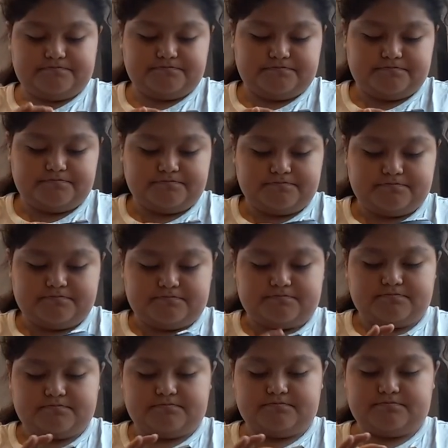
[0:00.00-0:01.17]

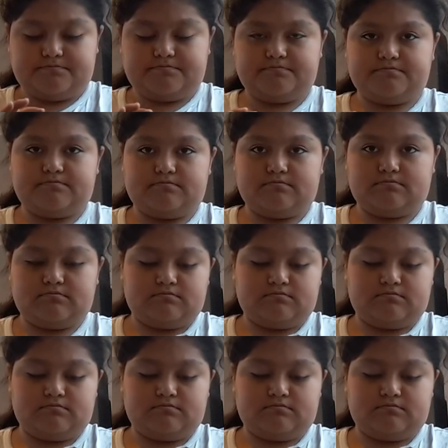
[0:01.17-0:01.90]
No one is speaking in this clip.